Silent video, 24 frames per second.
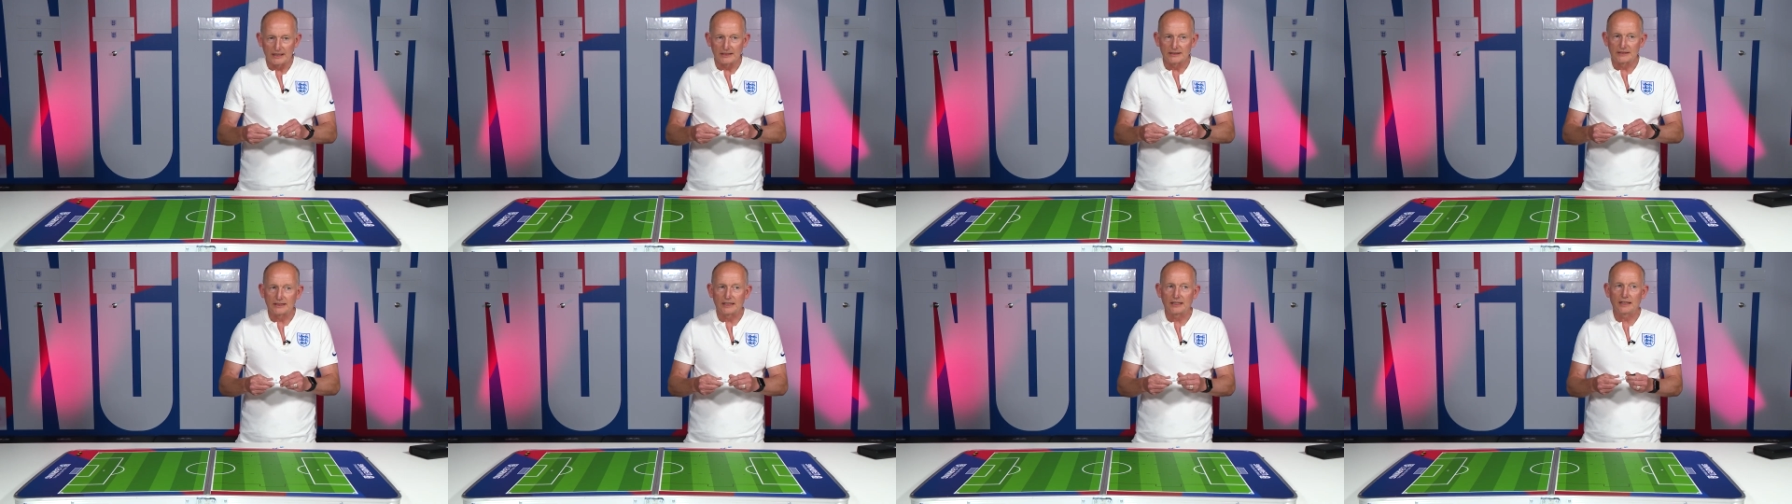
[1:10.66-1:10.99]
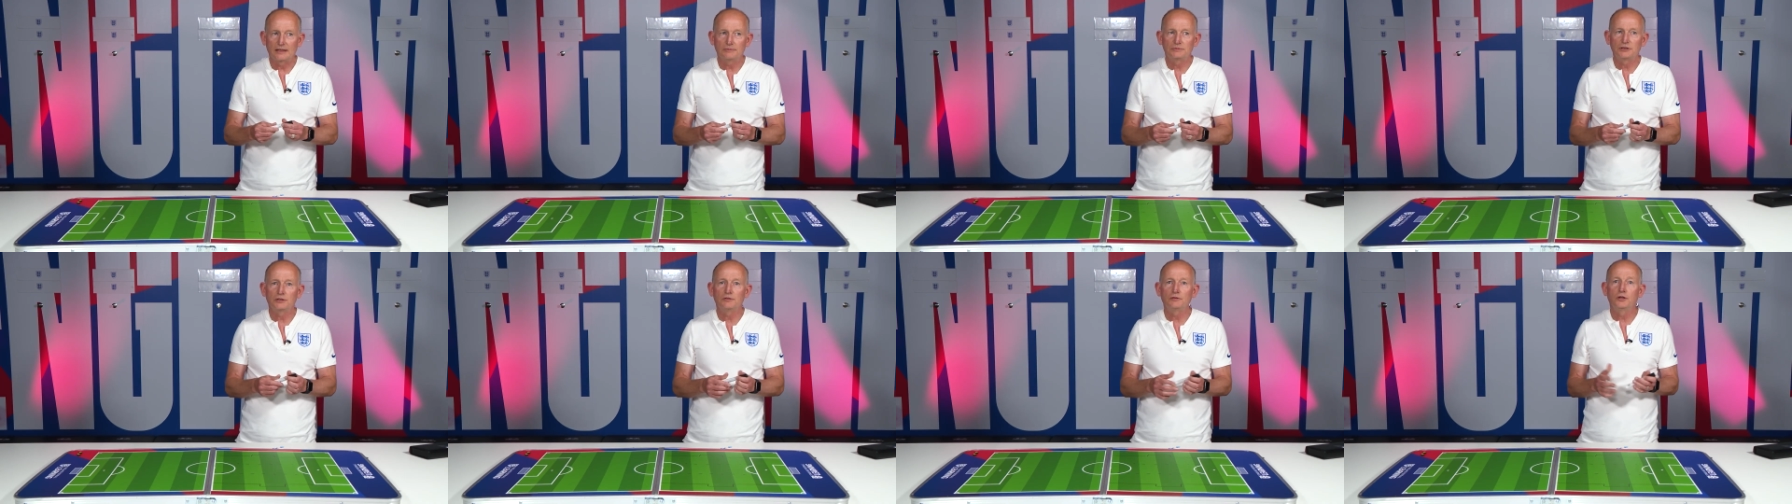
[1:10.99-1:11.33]
in
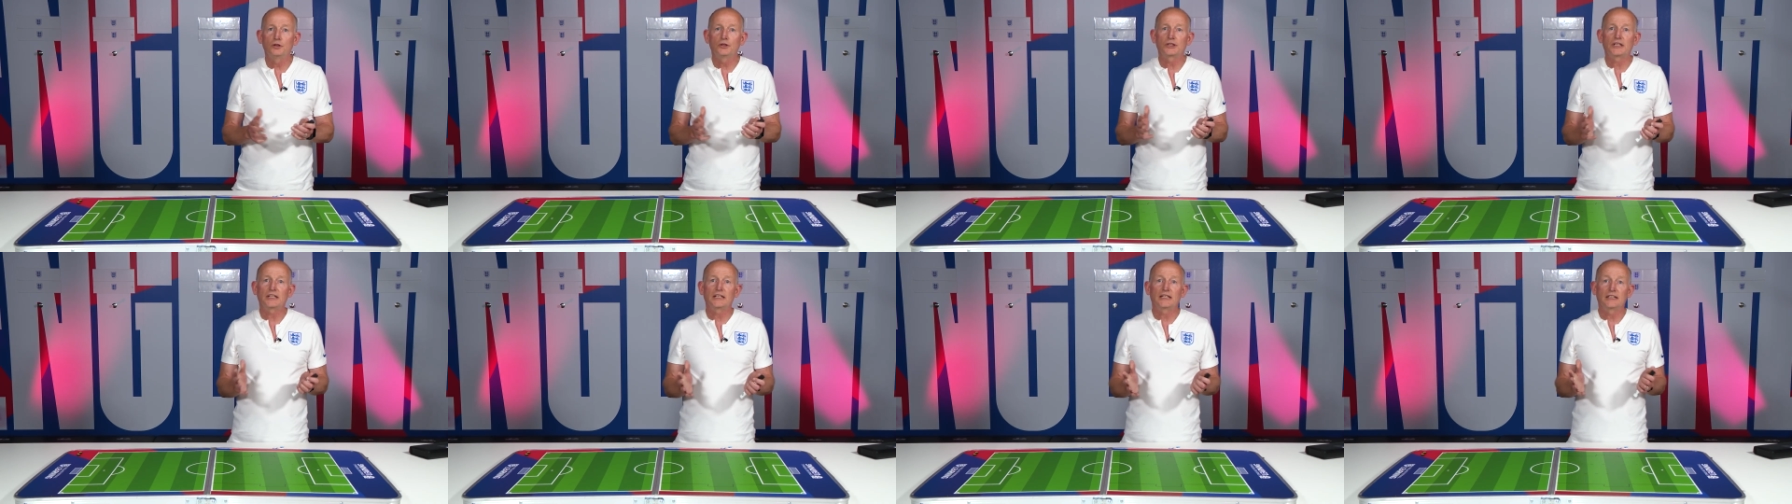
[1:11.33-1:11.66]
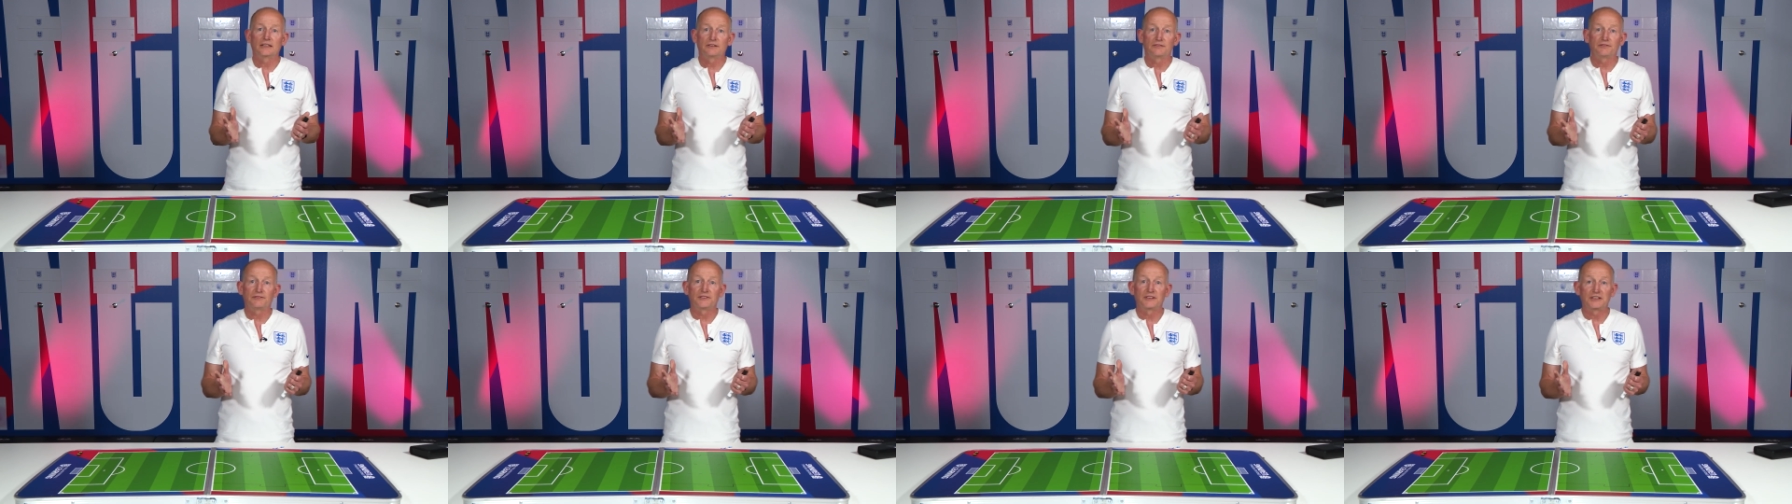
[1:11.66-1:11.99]
terms of looking
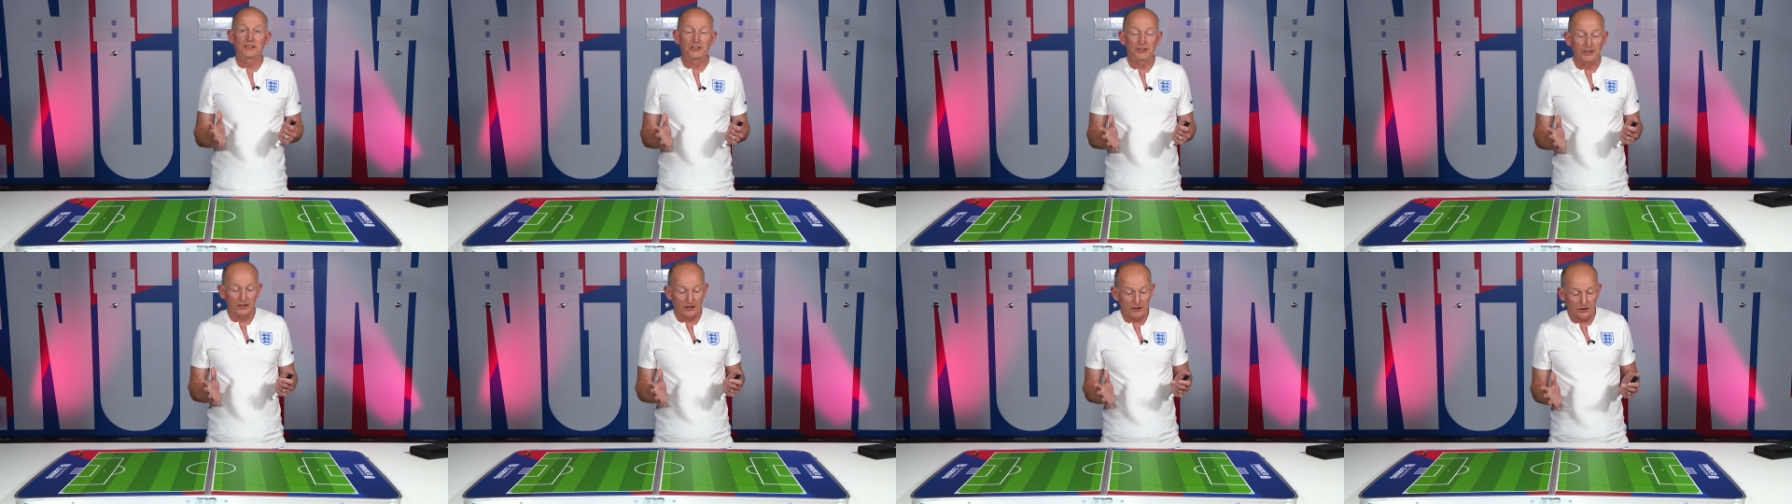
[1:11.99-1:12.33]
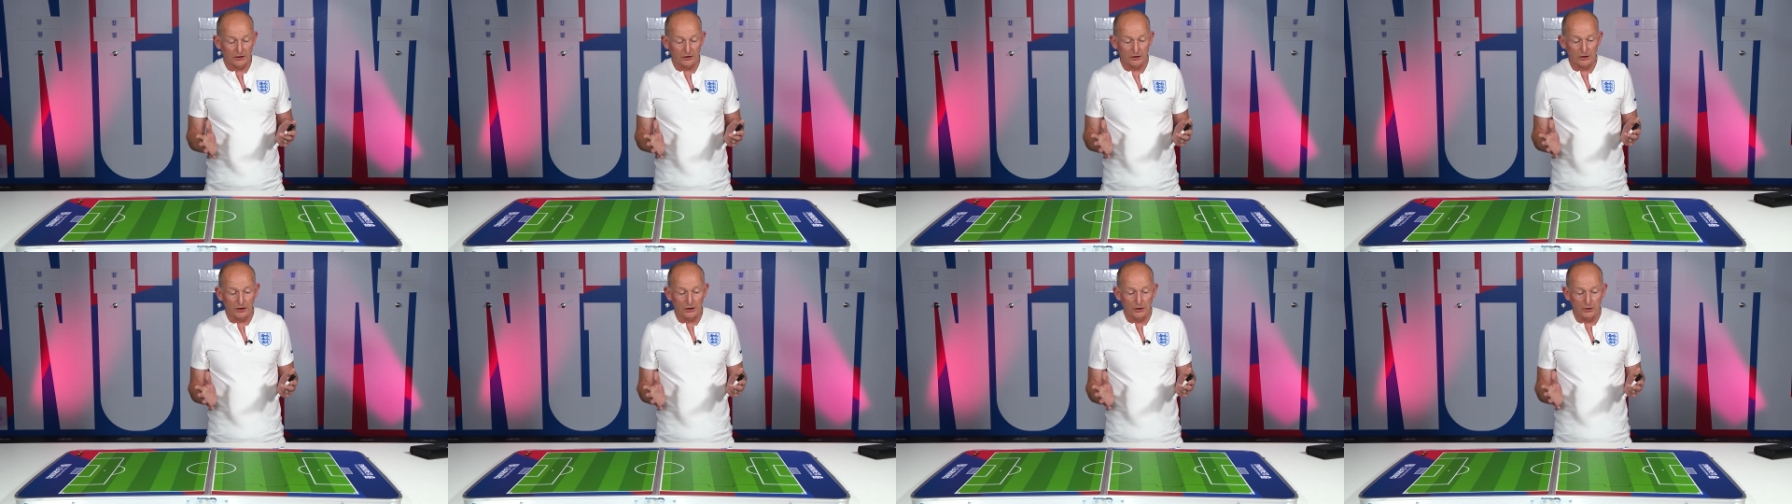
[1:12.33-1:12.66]
at finishing
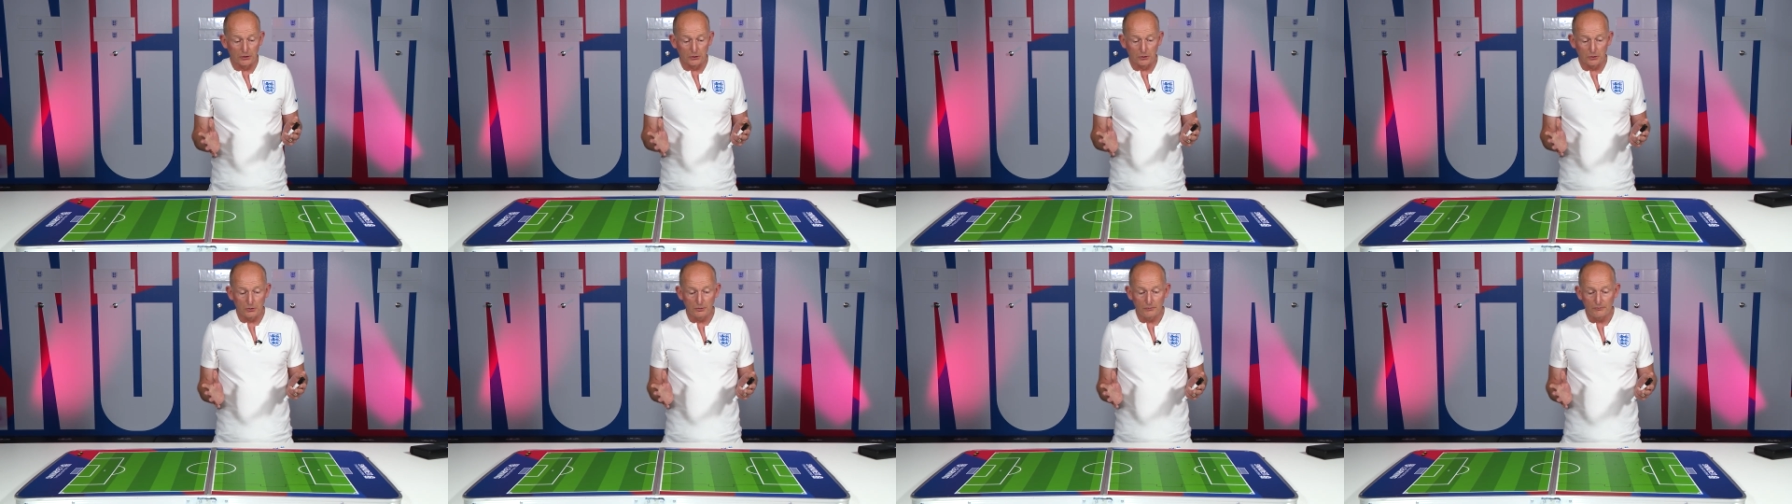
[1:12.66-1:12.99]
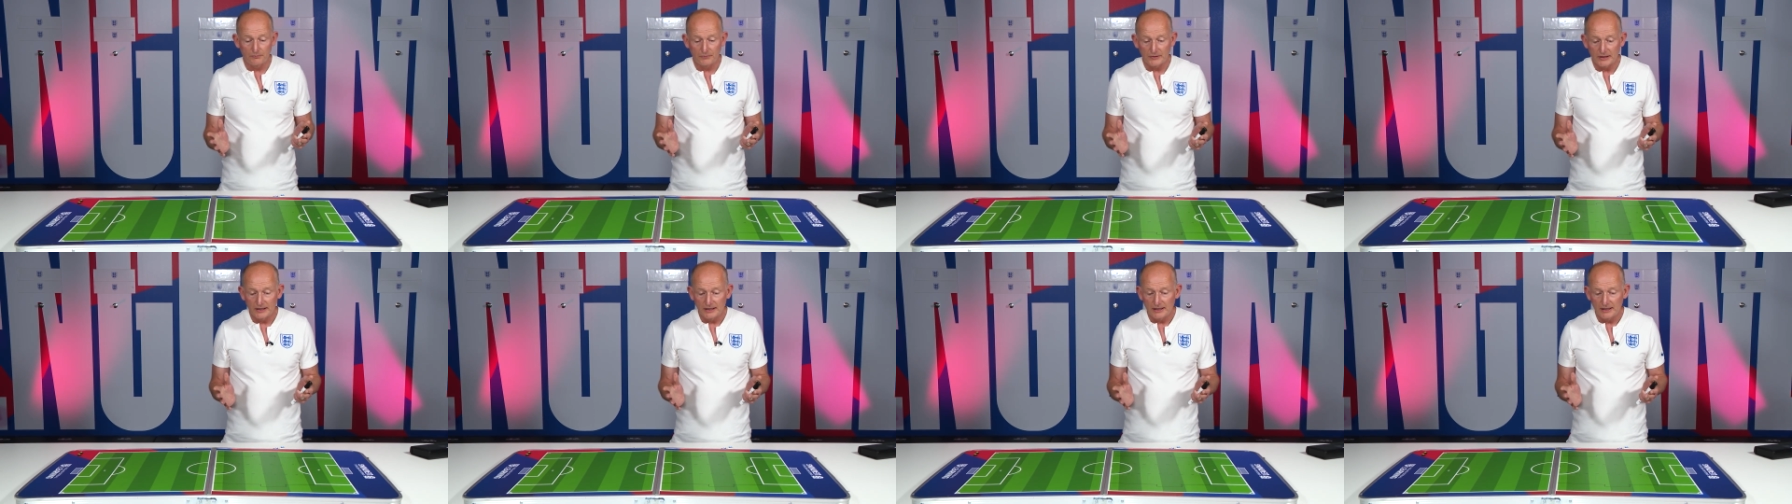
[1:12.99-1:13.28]
on goal,